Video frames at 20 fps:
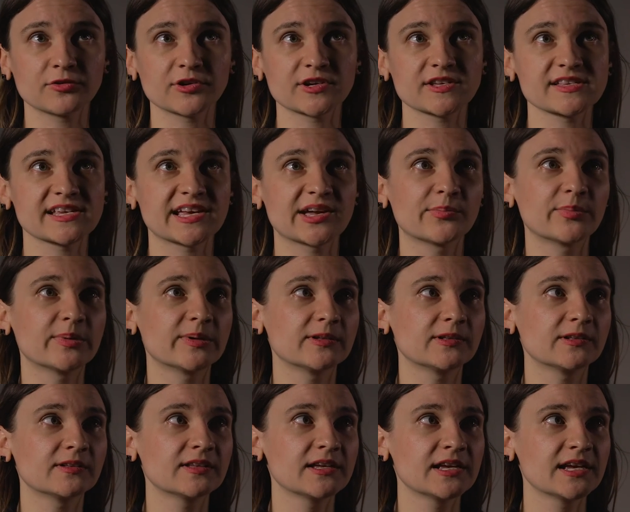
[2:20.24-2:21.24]
For
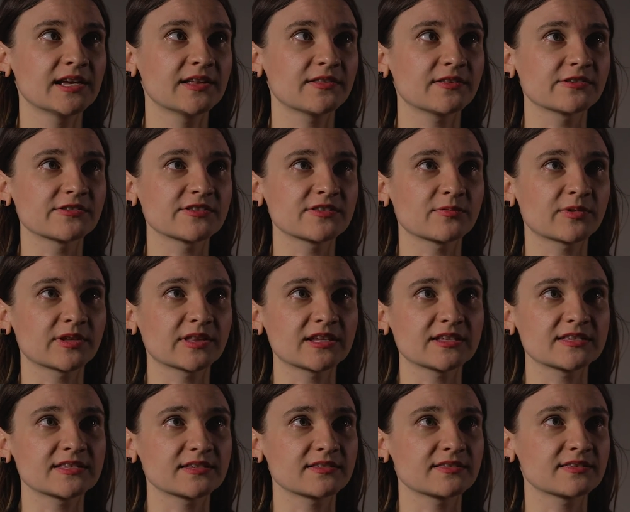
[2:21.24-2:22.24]
example, there's one
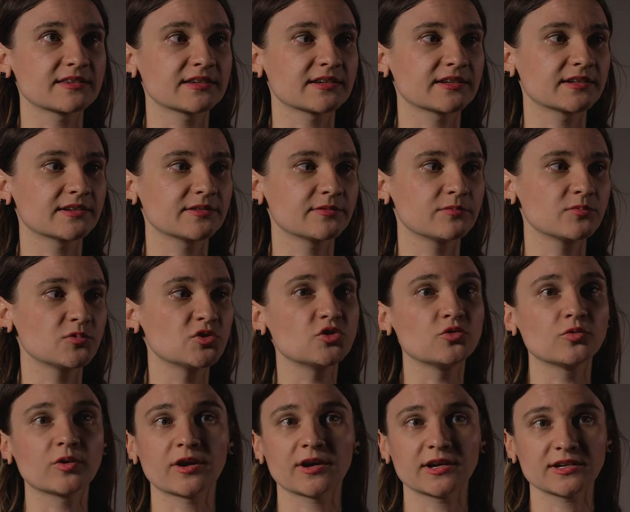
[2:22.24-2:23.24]
that says
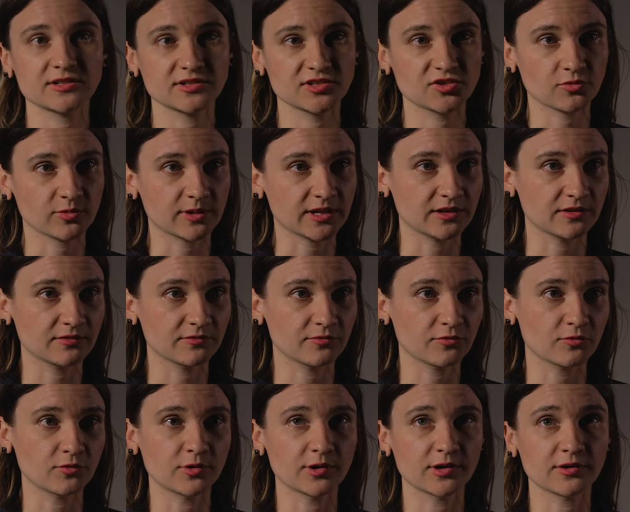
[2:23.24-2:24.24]
do not screen
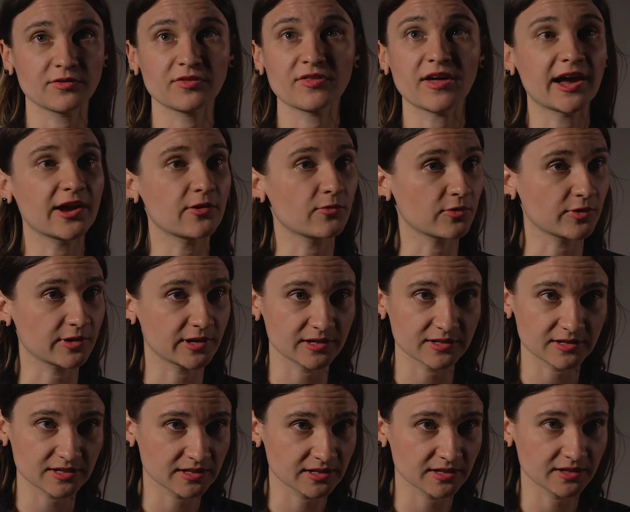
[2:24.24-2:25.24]
for
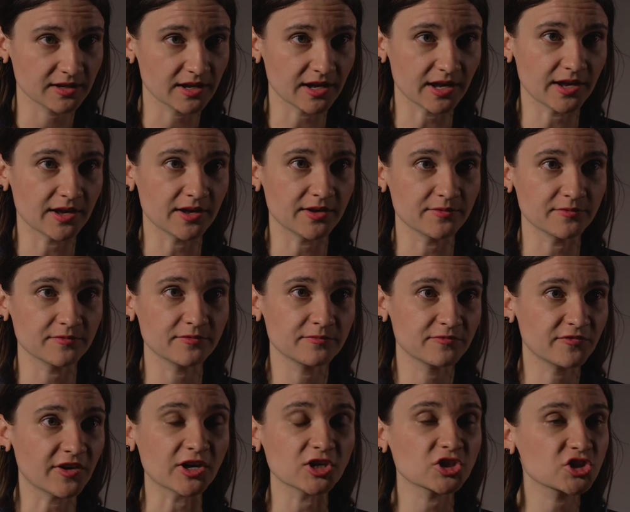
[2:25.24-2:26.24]
thyroid
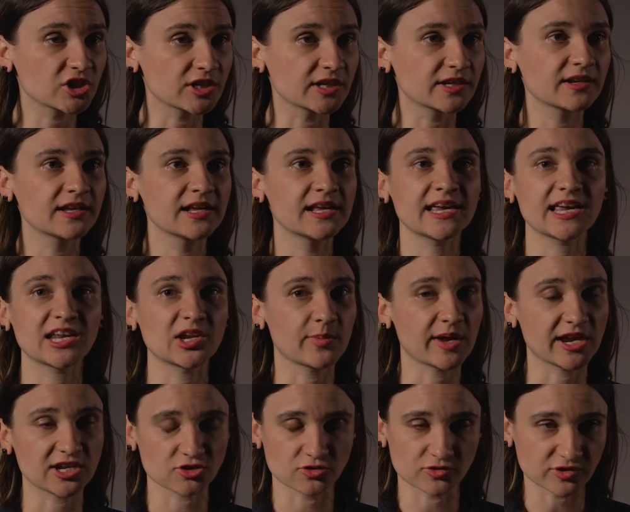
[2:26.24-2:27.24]
function in
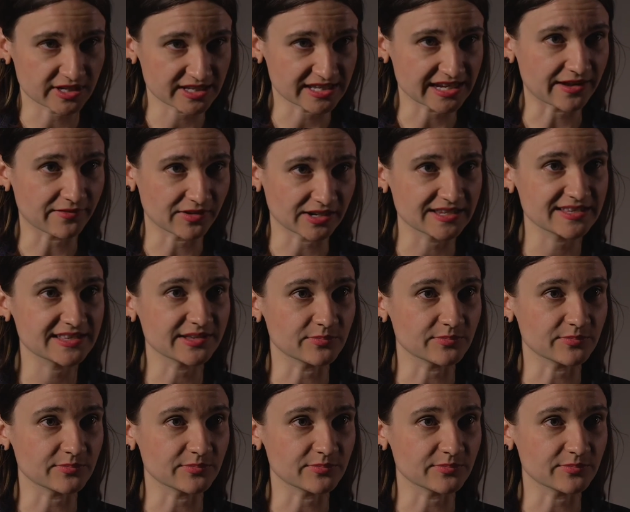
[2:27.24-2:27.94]
a patient who doesn't have any